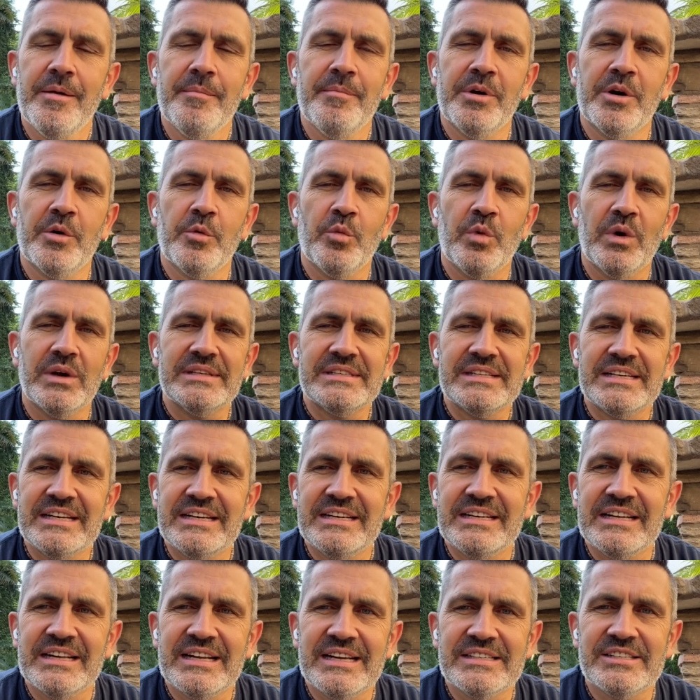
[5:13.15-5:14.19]
But it wasn't
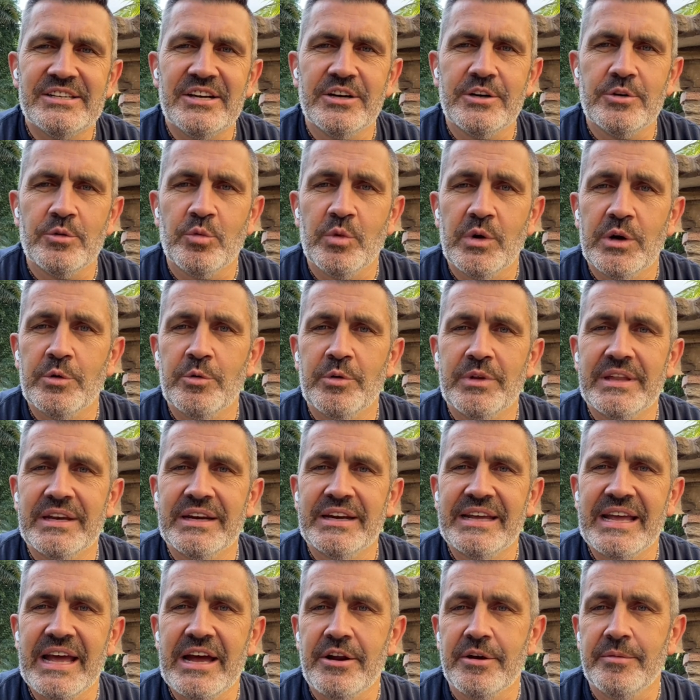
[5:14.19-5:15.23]
until I started to work with an
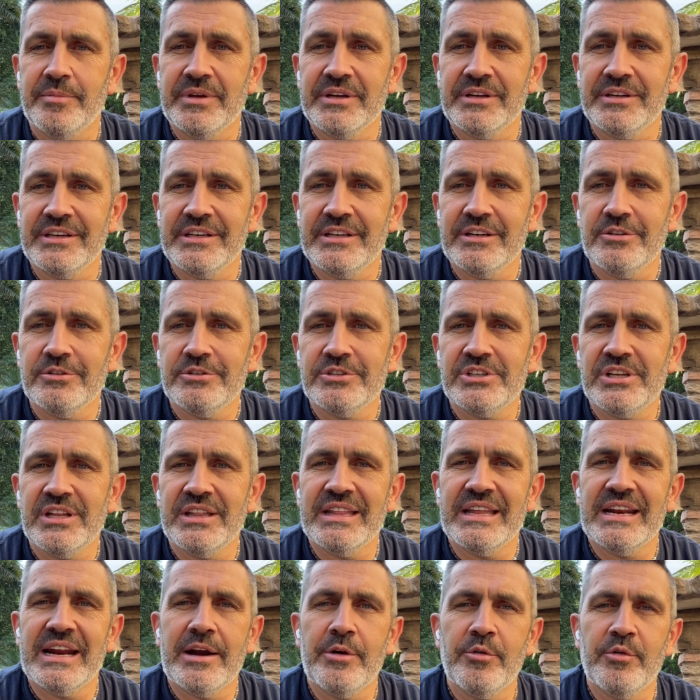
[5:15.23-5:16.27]
accountability coach
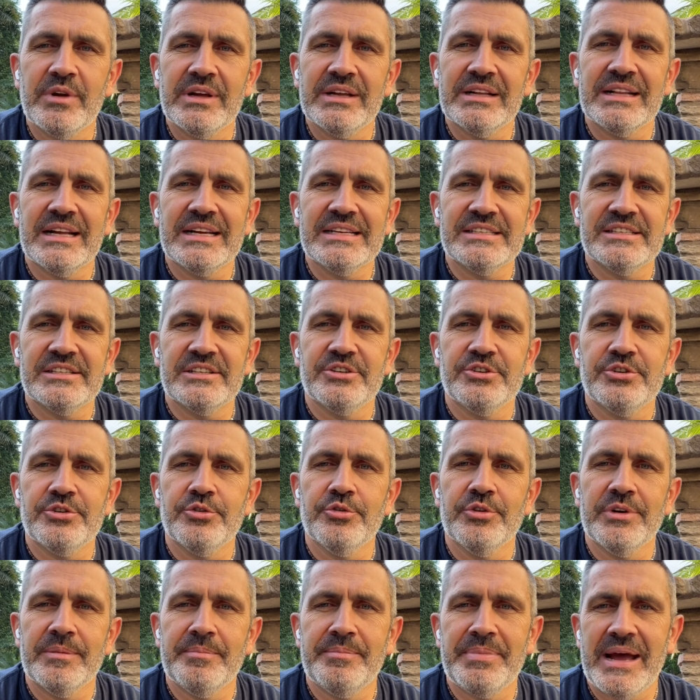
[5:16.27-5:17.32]
that I realized the
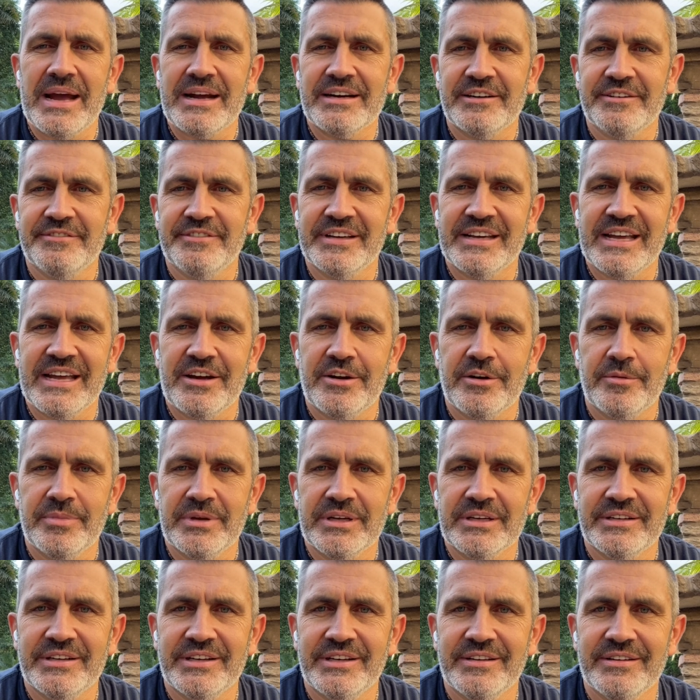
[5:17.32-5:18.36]
true impact of
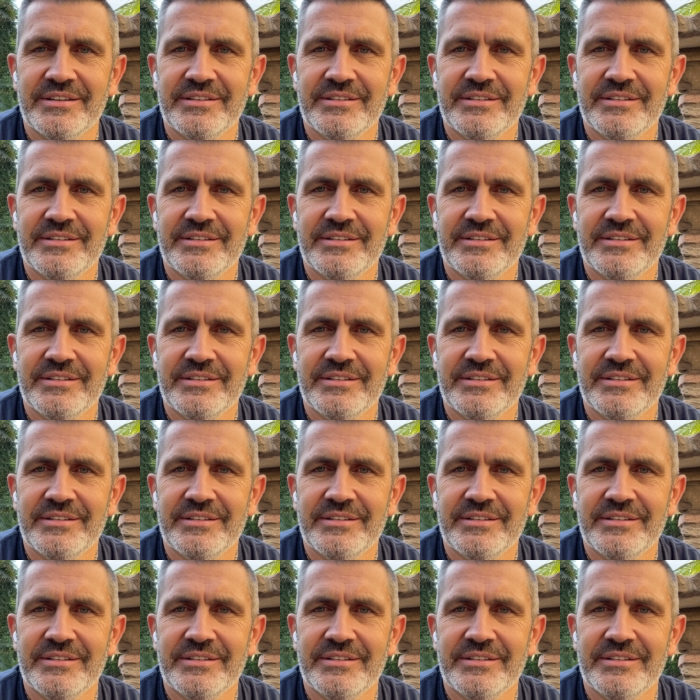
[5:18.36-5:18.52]
accountability.